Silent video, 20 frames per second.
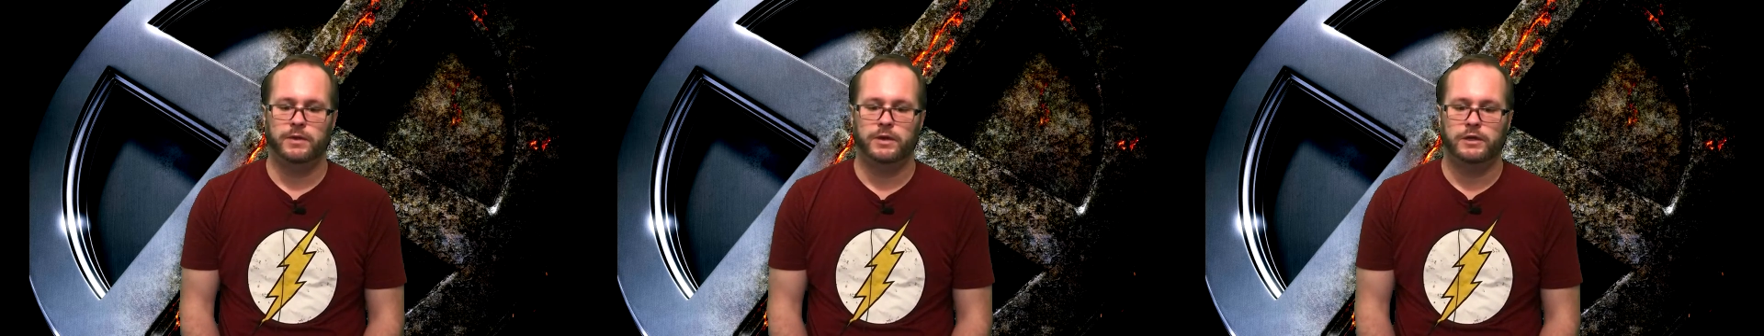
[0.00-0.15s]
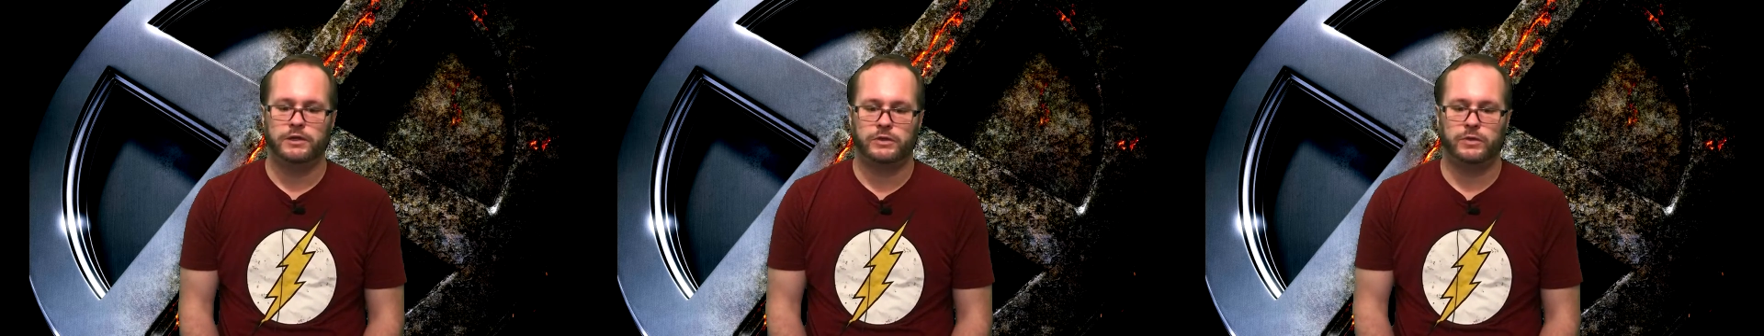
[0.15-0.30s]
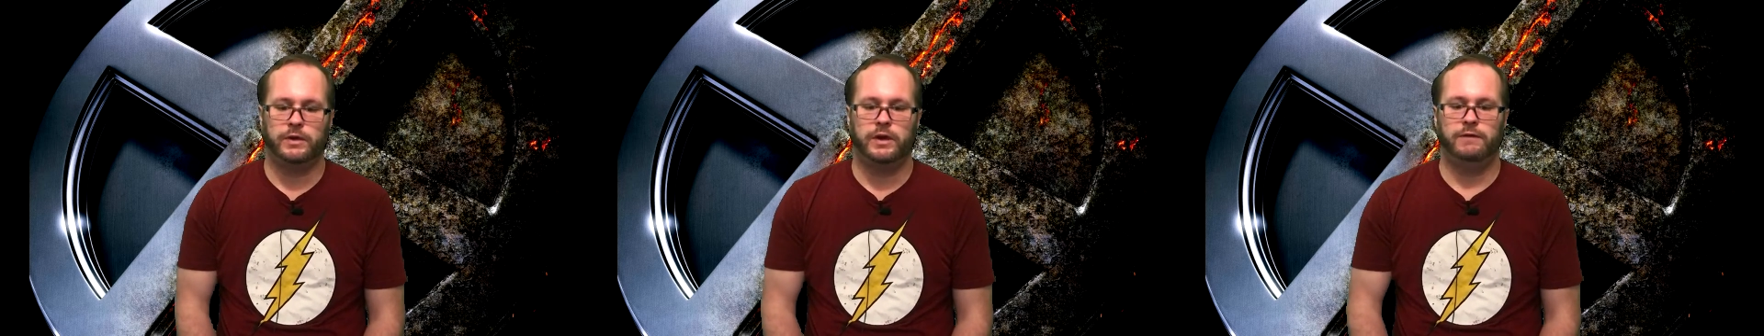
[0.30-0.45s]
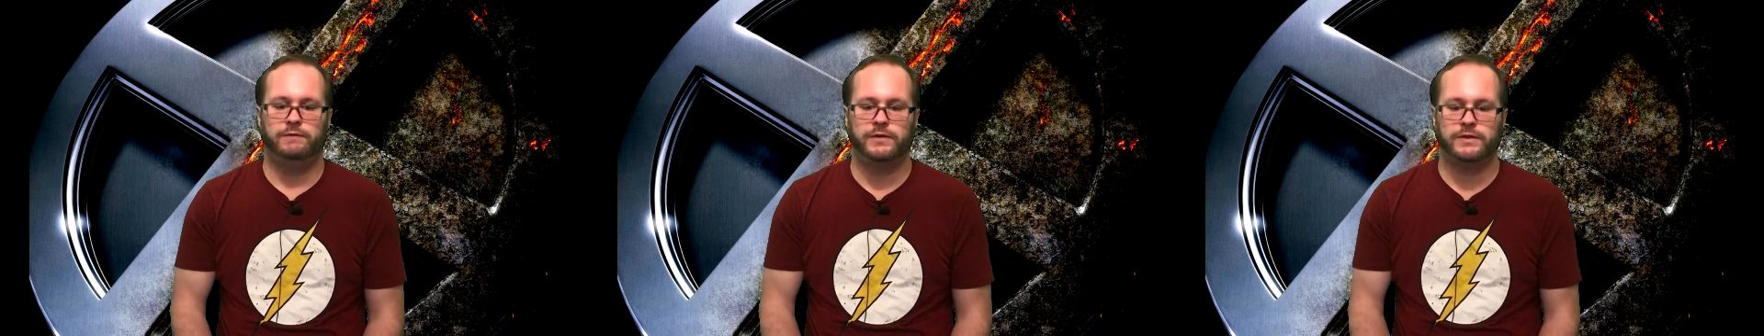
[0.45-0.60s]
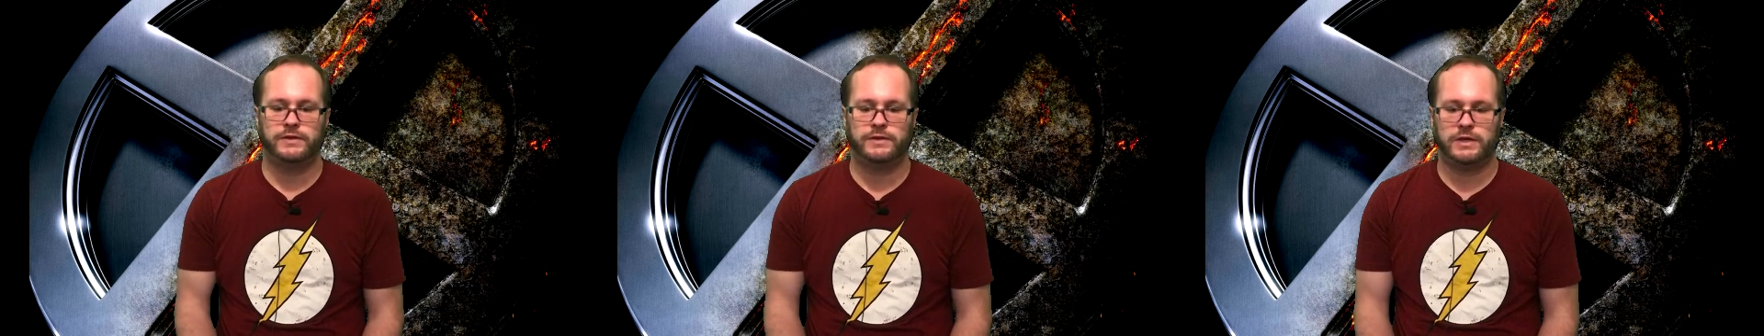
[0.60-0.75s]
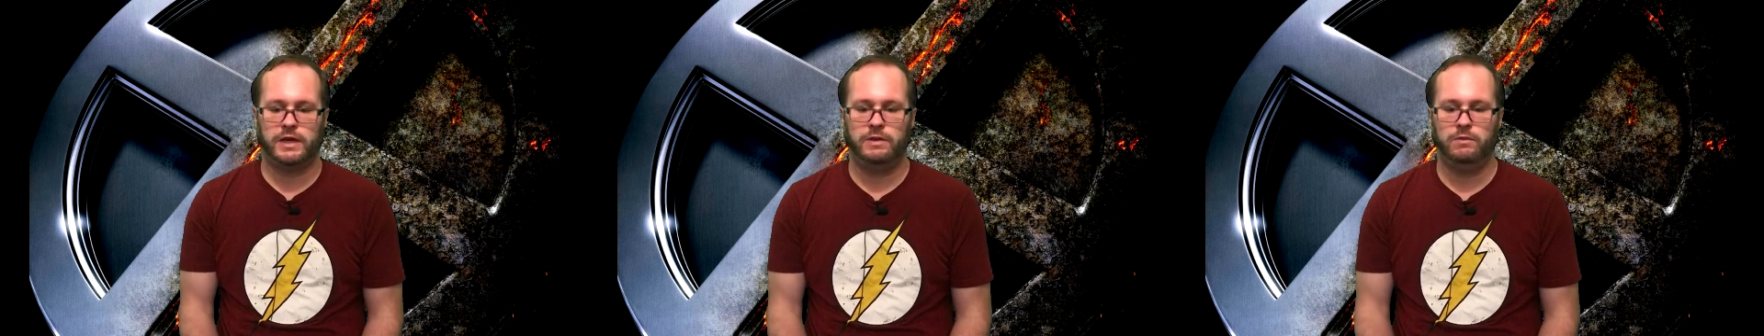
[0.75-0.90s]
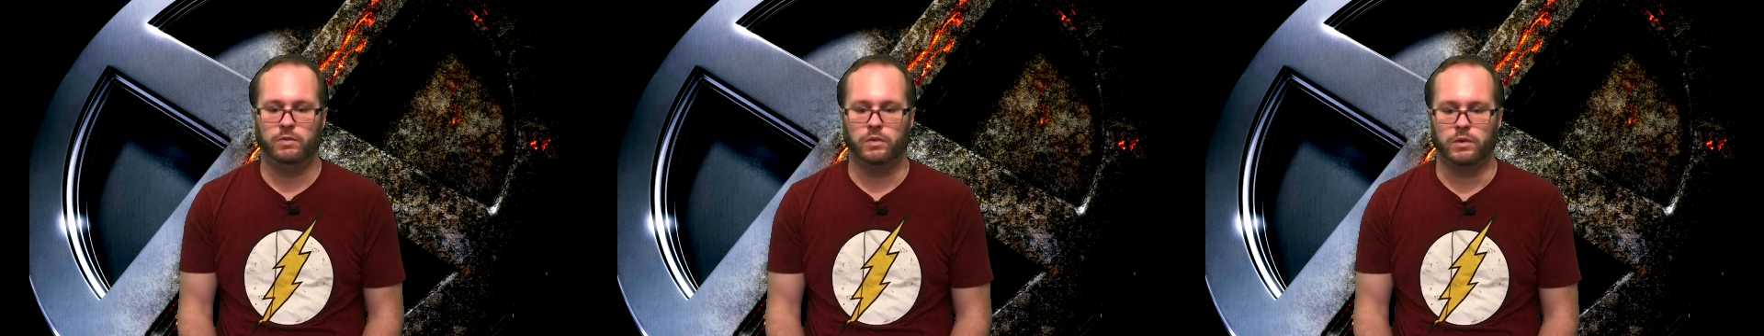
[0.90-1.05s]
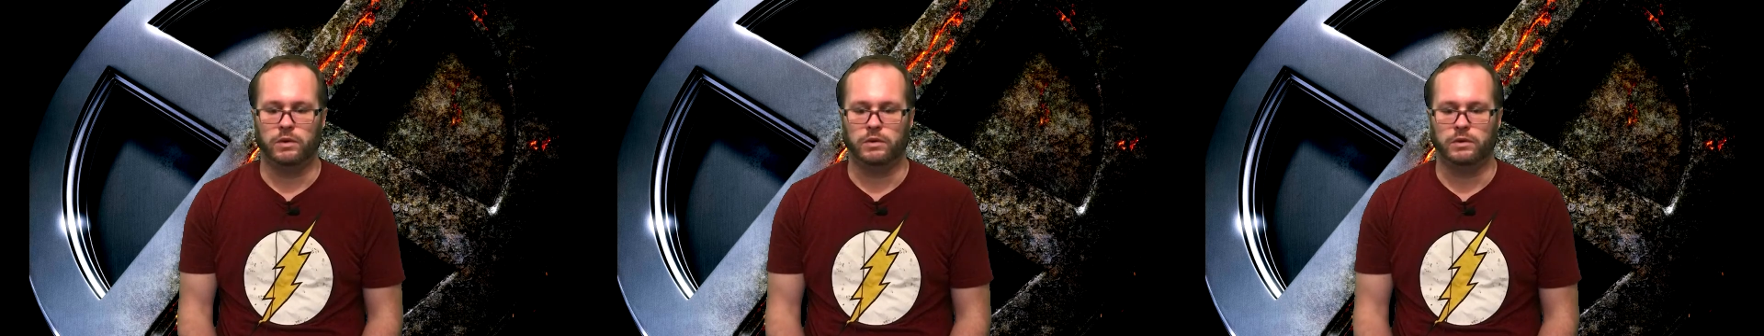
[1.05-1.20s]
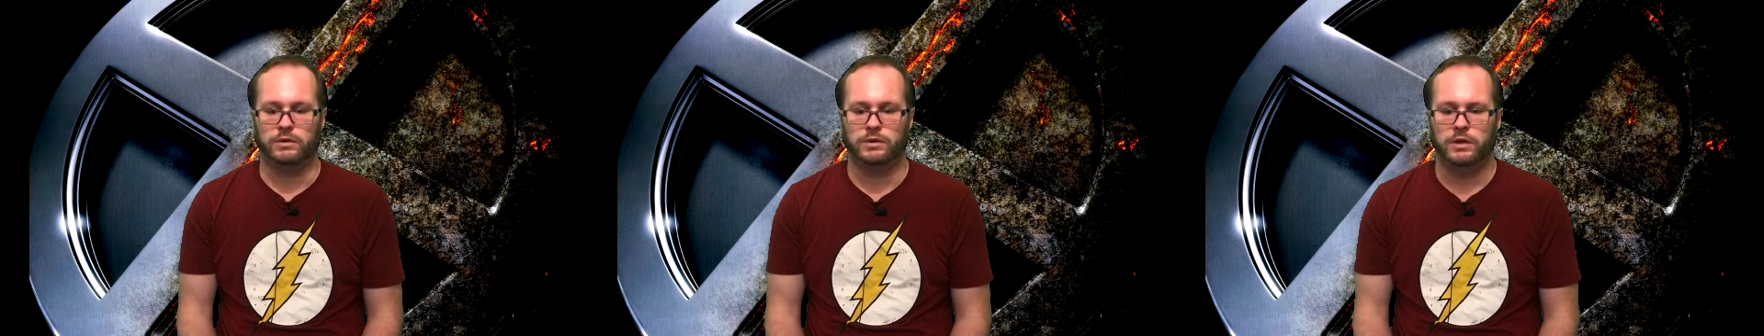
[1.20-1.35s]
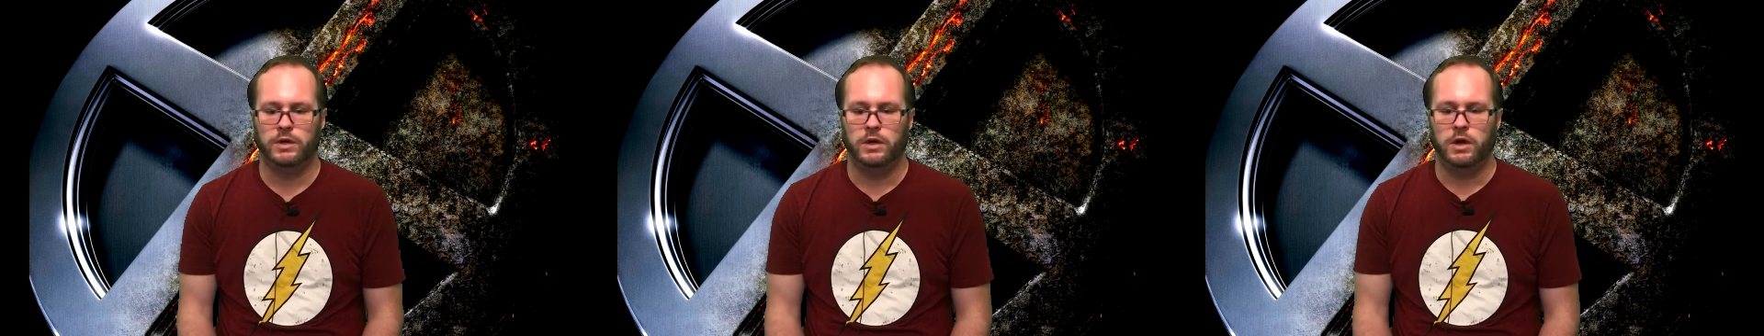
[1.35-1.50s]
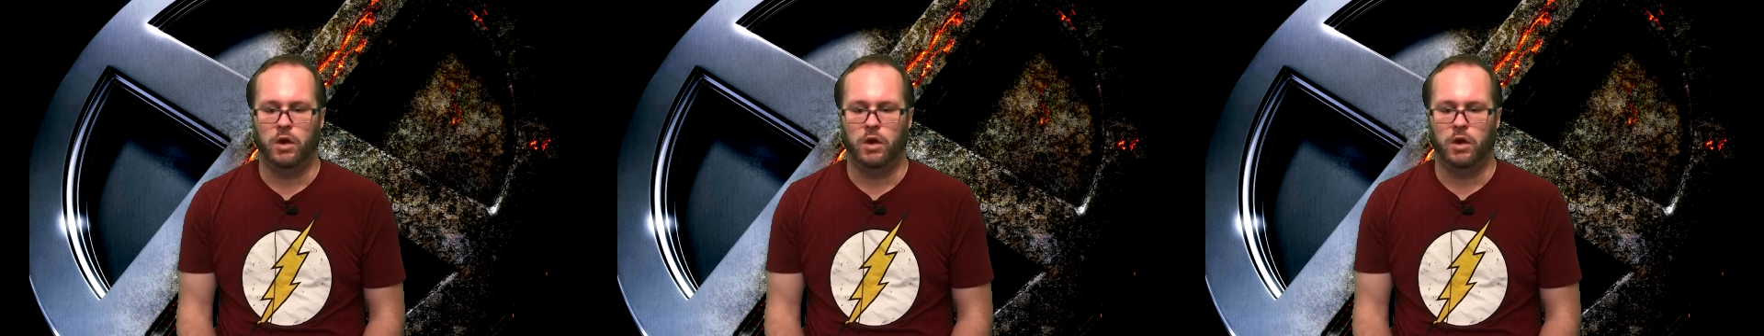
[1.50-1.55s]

so we have the same world,